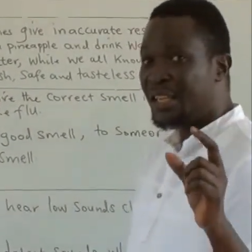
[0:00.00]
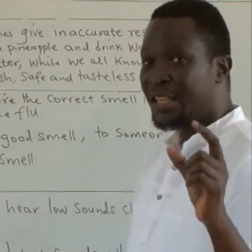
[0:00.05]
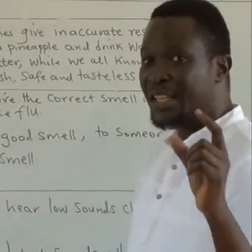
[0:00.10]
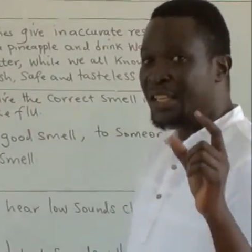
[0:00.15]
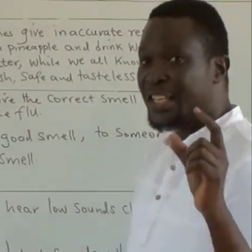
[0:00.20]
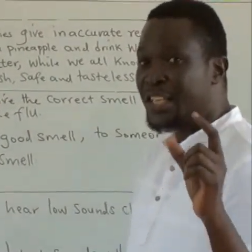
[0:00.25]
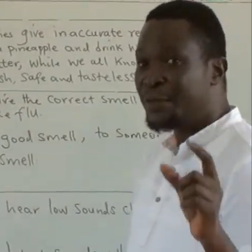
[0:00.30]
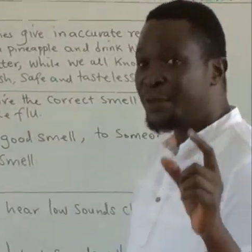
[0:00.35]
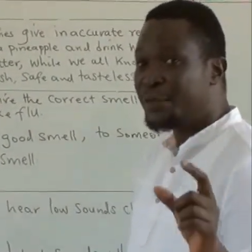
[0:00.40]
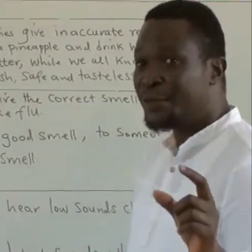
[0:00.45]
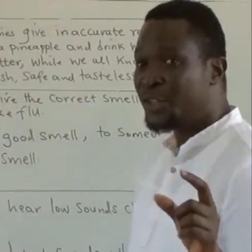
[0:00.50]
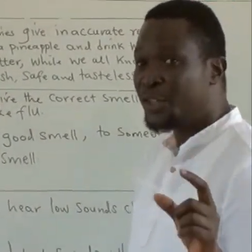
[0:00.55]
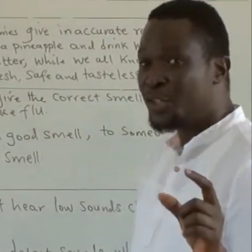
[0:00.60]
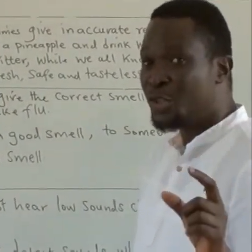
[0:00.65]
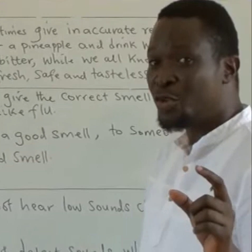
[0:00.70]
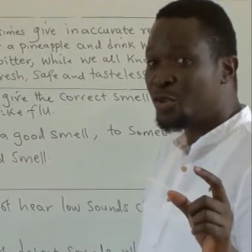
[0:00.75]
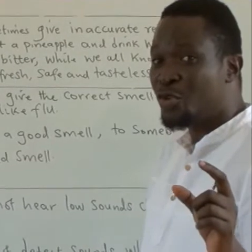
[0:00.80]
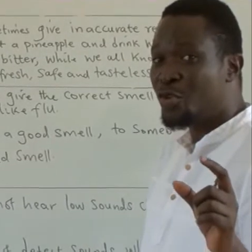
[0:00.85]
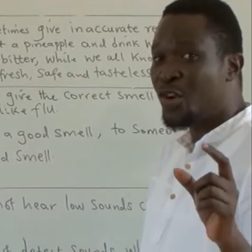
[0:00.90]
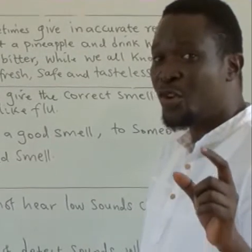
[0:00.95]
gives
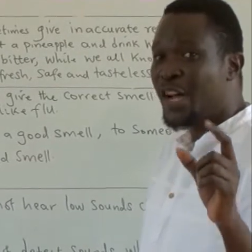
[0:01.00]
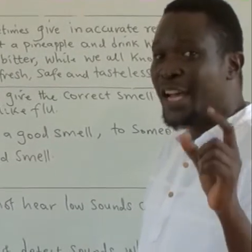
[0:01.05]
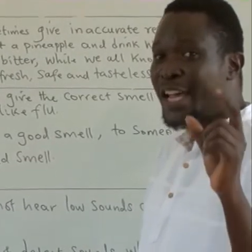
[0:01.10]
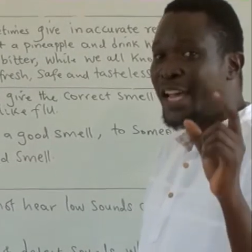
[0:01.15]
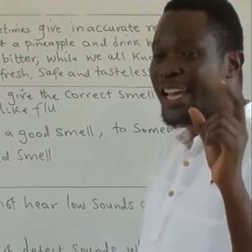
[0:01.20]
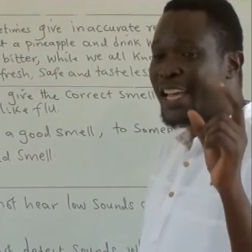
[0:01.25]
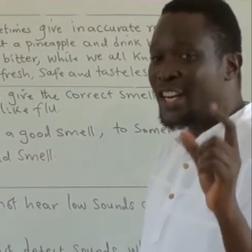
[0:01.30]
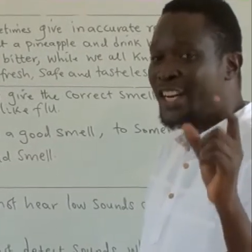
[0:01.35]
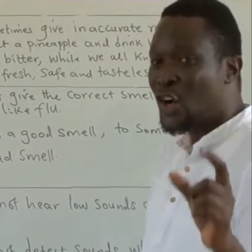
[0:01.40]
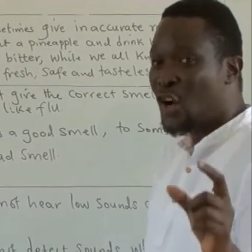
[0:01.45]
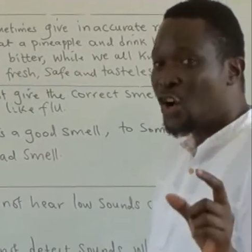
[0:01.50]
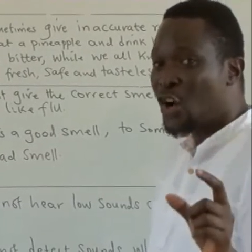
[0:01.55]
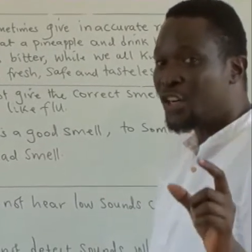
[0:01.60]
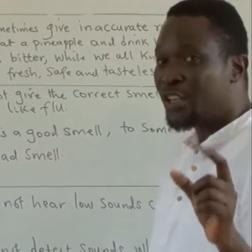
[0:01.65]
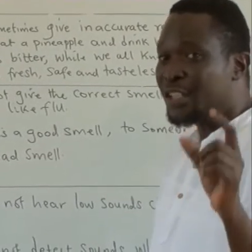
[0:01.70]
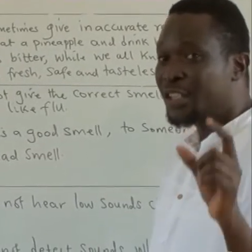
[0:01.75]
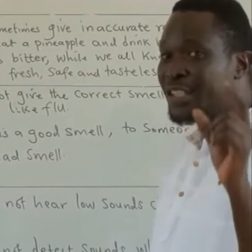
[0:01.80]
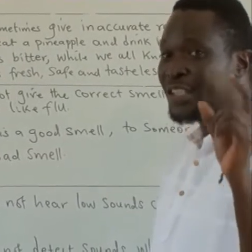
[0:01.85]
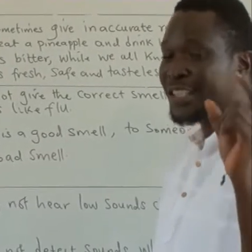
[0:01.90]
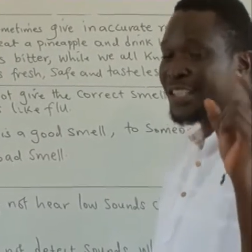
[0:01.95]
you a
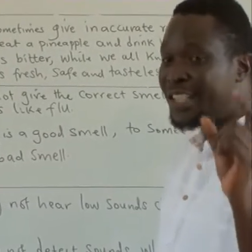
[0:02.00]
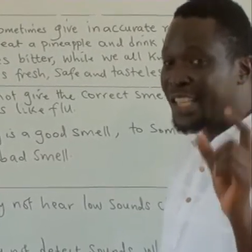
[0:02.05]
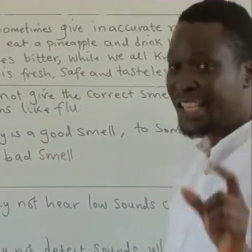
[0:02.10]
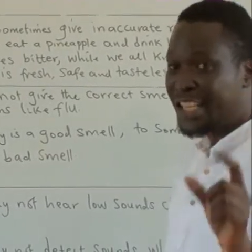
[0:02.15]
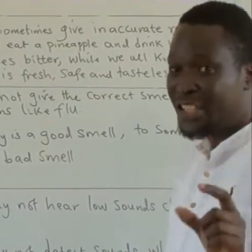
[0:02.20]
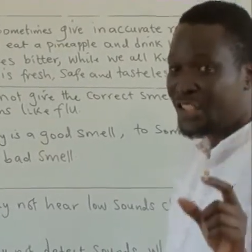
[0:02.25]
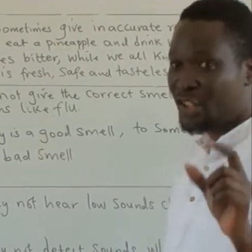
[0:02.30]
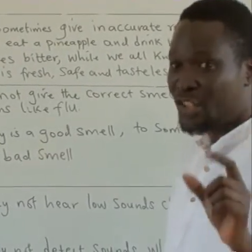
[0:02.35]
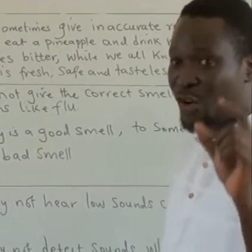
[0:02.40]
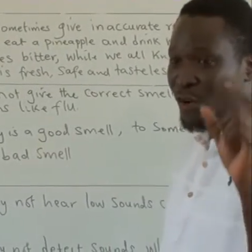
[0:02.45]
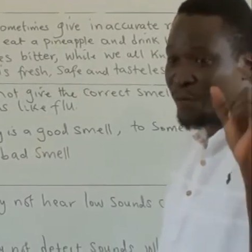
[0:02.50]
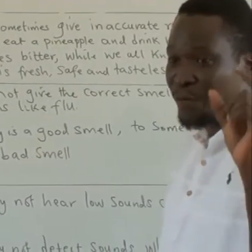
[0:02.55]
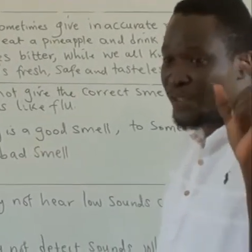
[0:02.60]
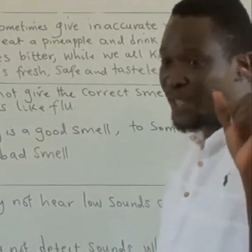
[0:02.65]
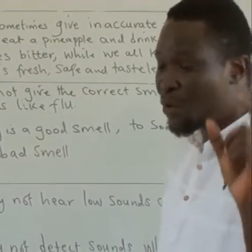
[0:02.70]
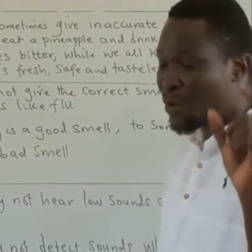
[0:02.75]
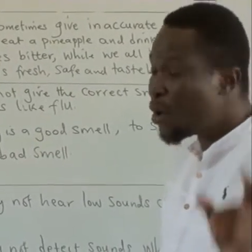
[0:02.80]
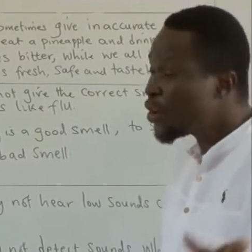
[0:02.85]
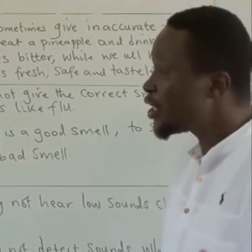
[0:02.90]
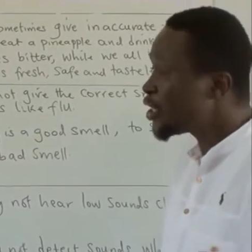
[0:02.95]
wrong taste of the
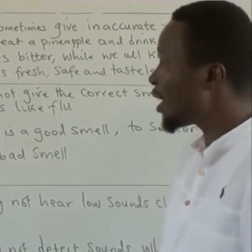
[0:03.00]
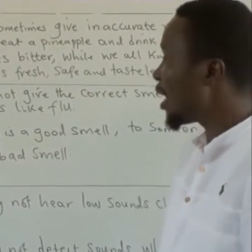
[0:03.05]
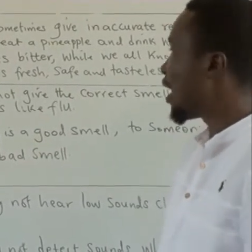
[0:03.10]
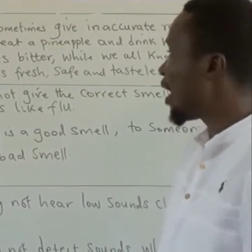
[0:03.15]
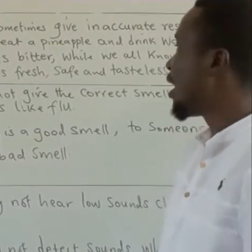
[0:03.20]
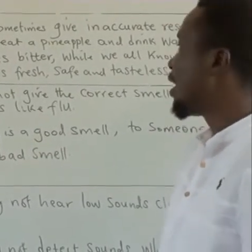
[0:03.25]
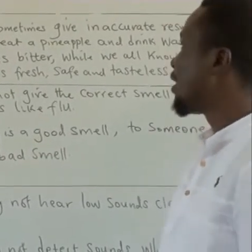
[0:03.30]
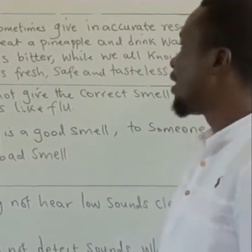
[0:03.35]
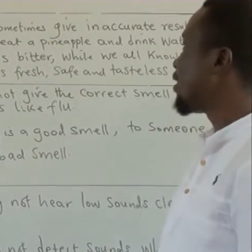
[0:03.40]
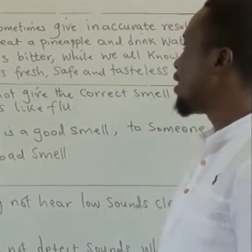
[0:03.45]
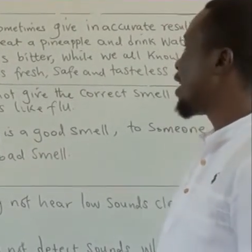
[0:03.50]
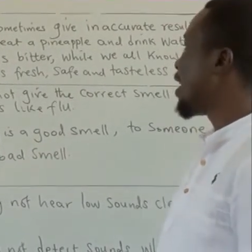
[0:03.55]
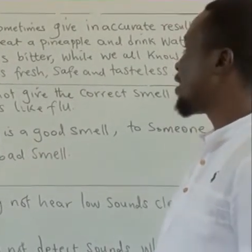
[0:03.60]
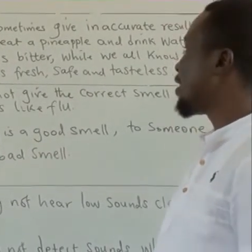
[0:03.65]
water. That